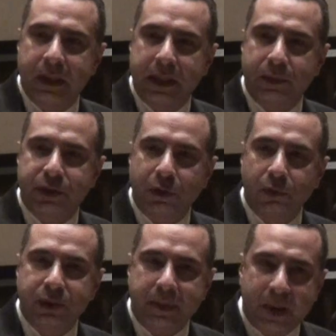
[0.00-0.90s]
He was
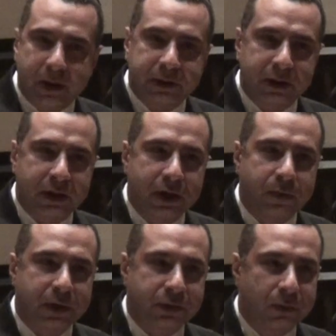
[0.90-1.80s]
always a partner, he
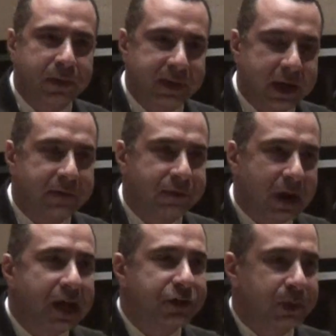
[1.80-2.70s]
was always there
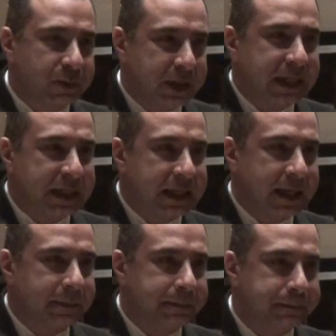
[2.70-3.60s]
for us when we needed him.